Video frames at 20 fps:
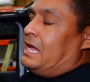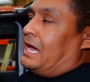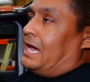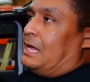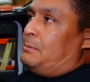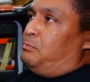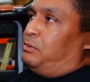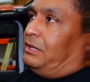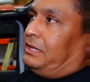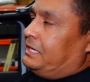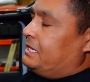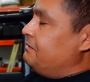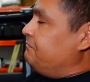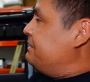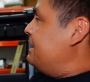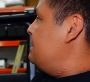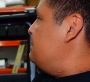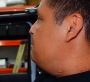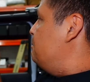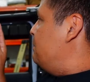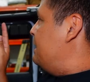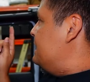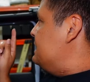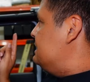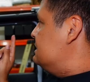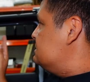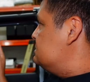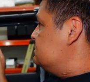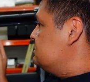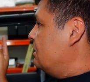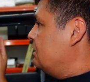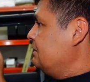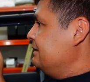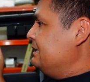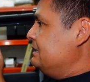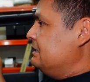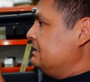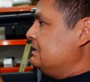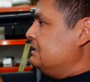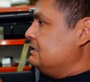I believe that by
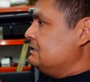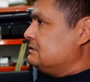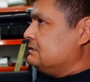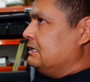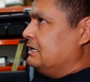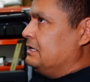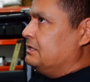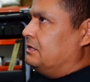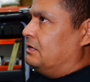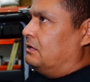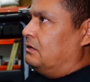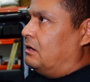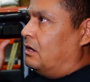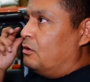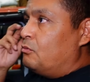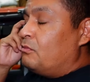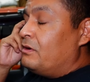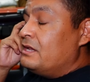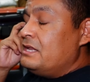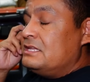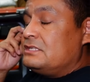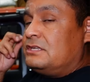installing these in the long run,